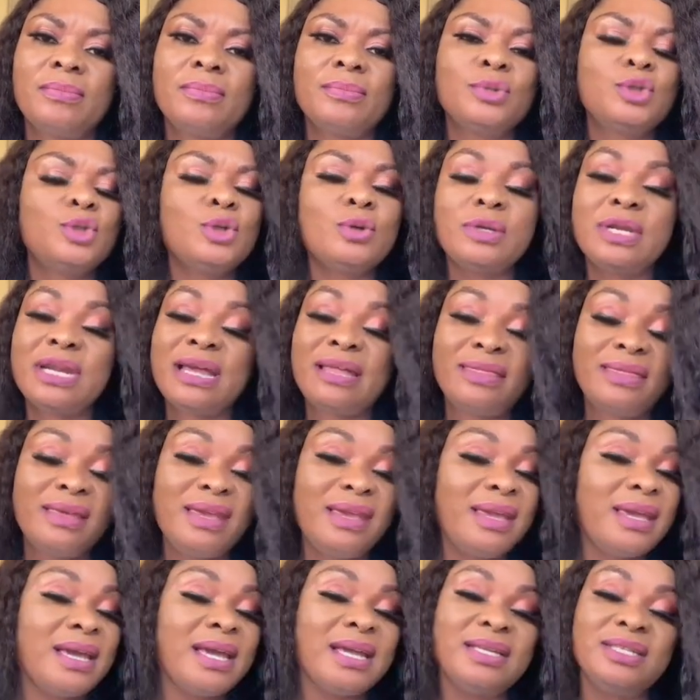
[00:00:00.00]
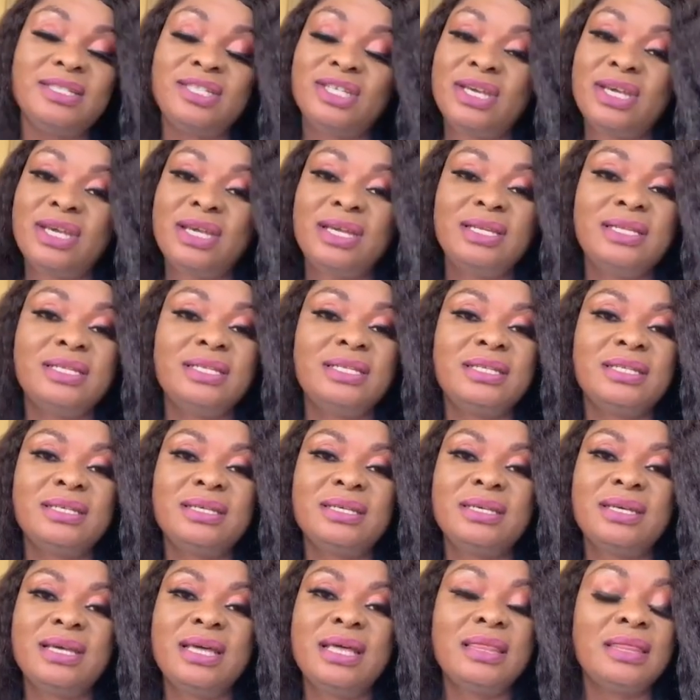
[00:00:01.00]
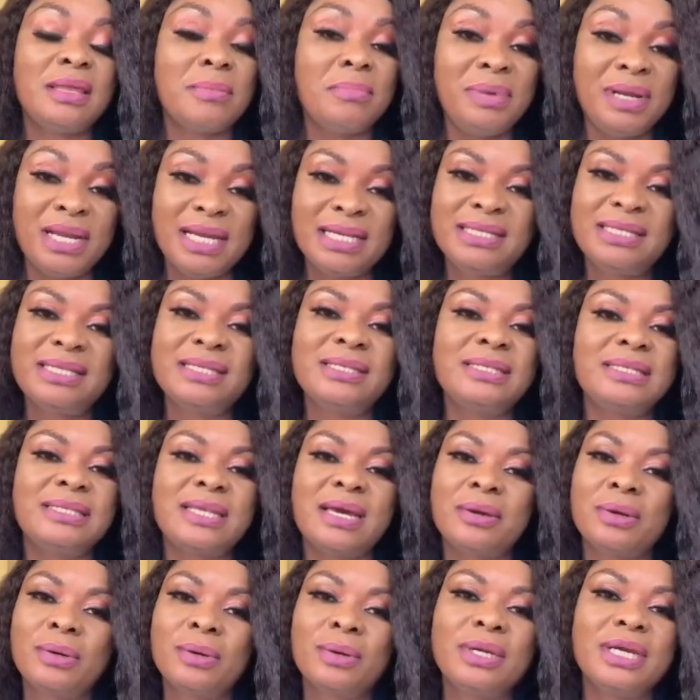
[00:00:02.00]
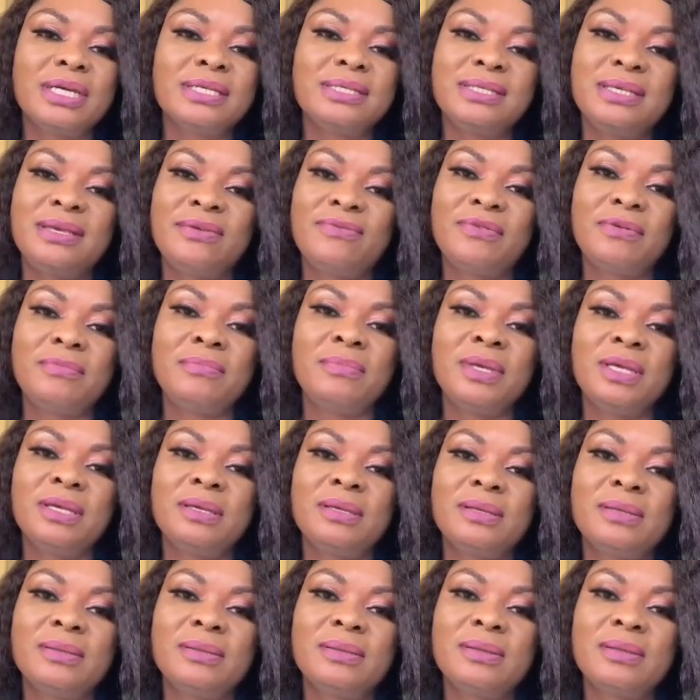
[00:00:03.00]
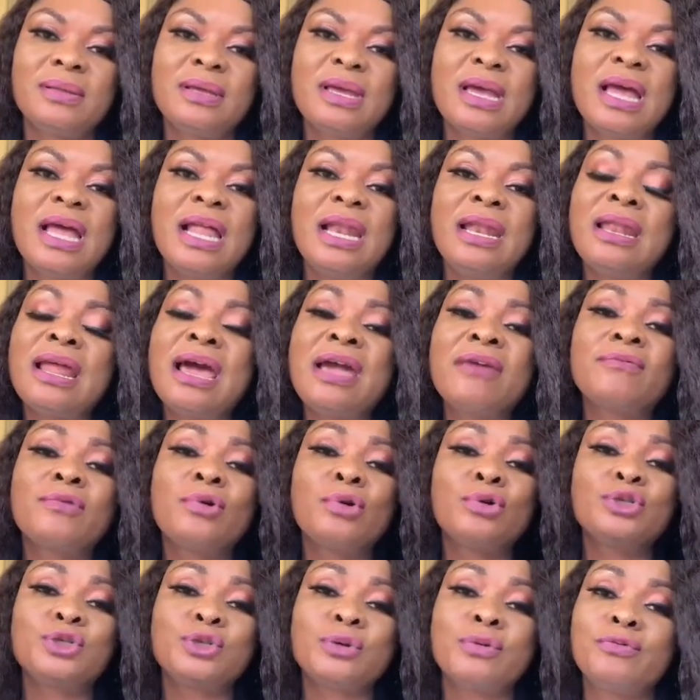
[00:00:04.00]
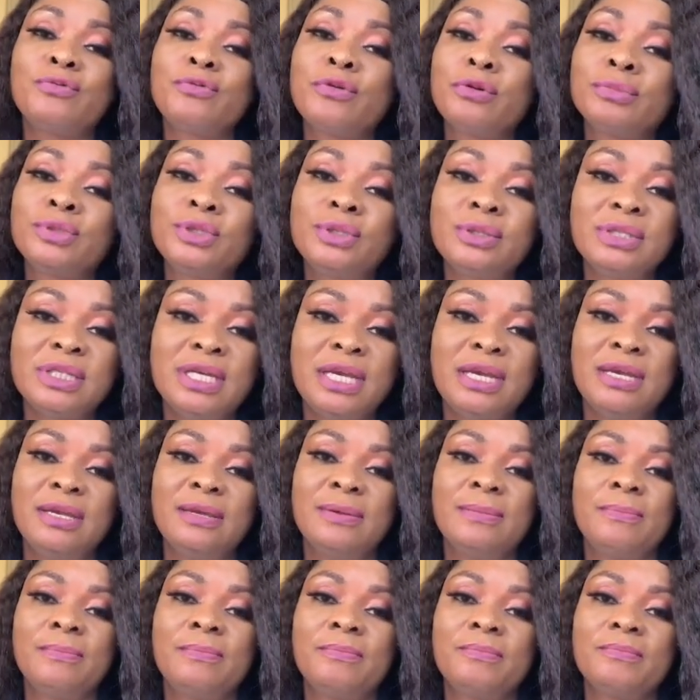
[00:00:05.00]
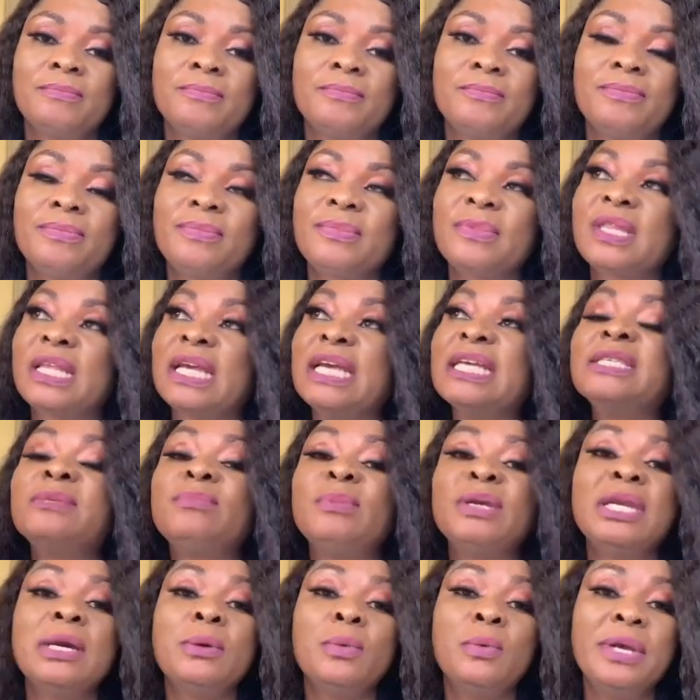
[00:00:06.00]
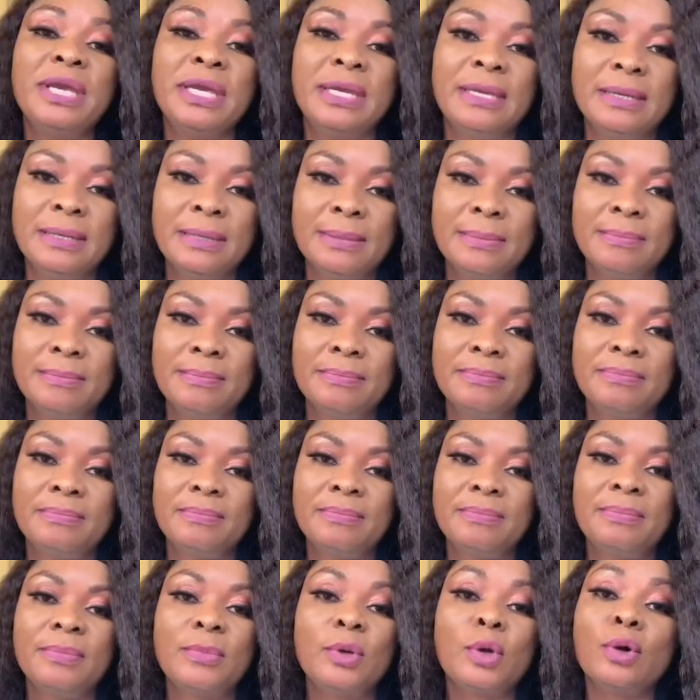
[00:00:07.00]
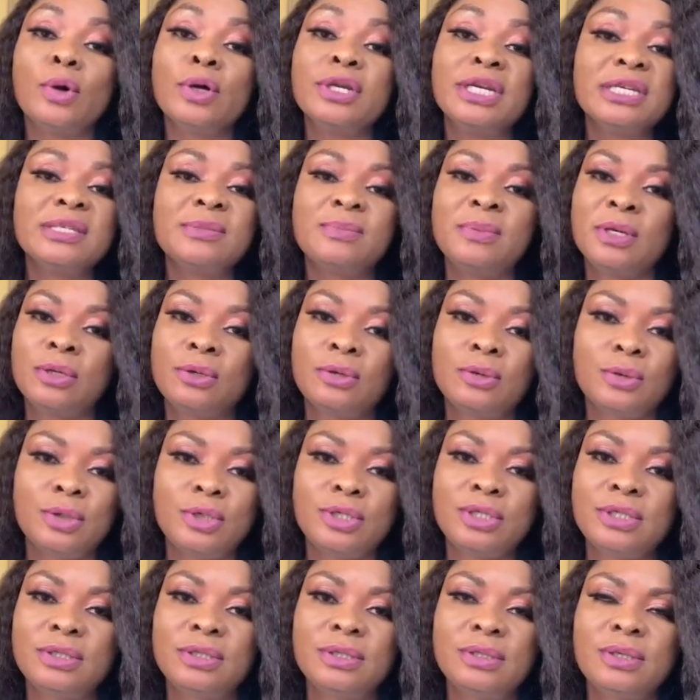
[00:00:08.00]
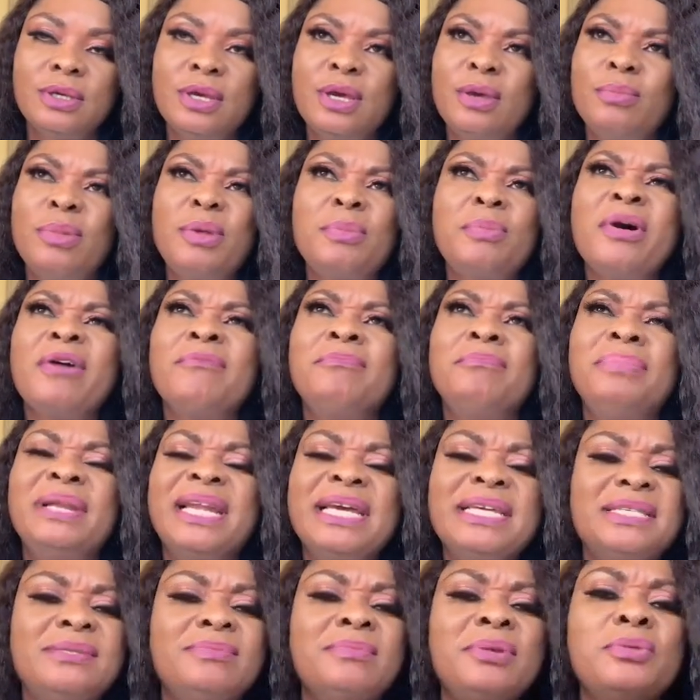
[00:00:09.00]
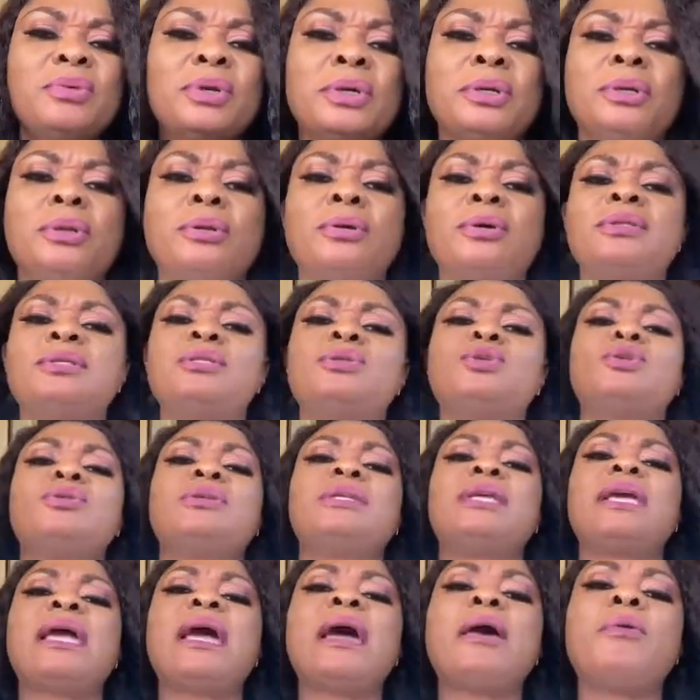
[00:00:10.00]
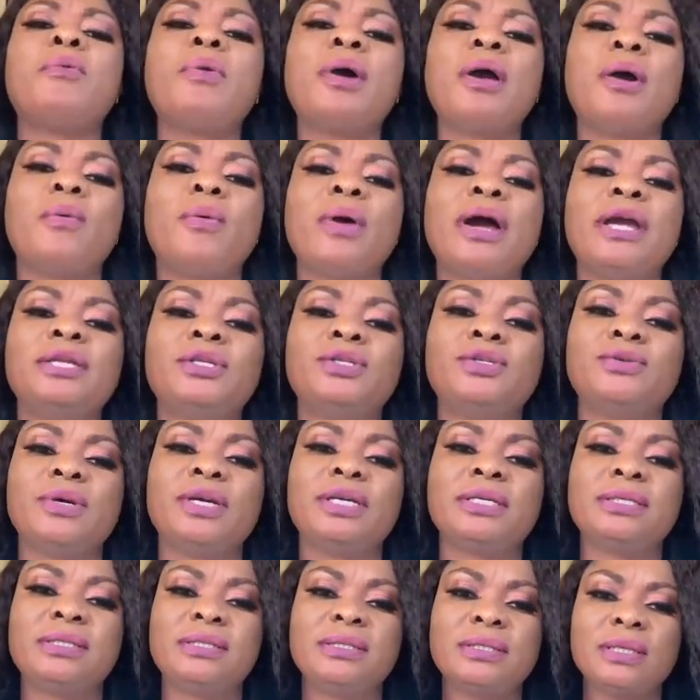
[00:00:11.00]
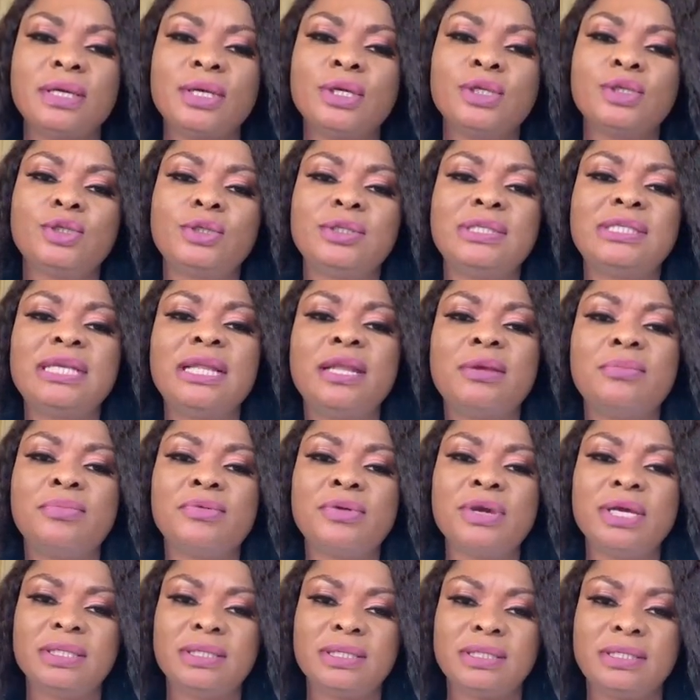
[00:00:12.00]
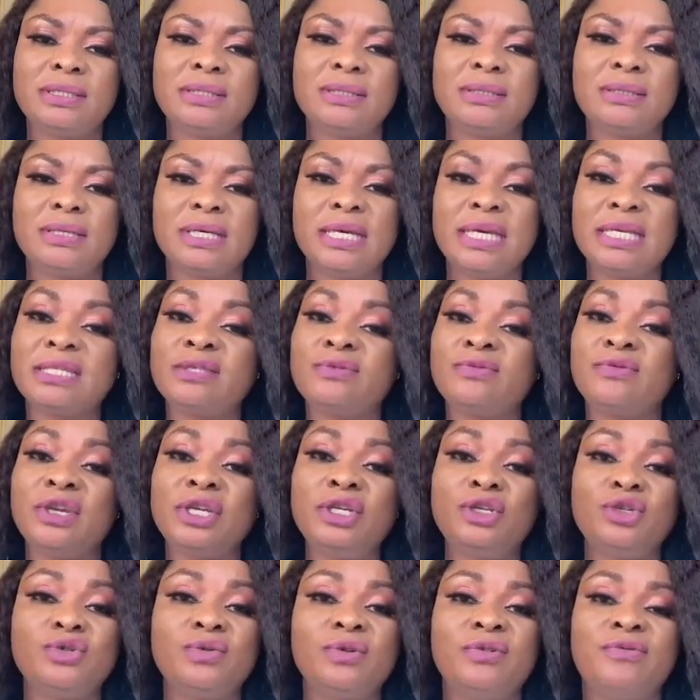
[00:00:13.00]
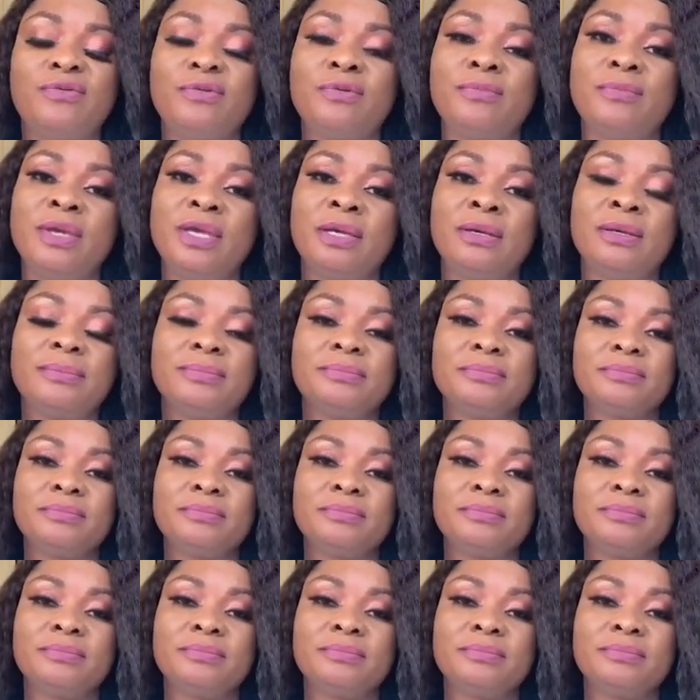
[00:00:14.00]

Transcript: So nothing can change the blessings that God has given me. Life goes on from today. It's been a week. God has been good. People have blessed me with clothes. Today I wore a white dress to celebrate. It's victory for me.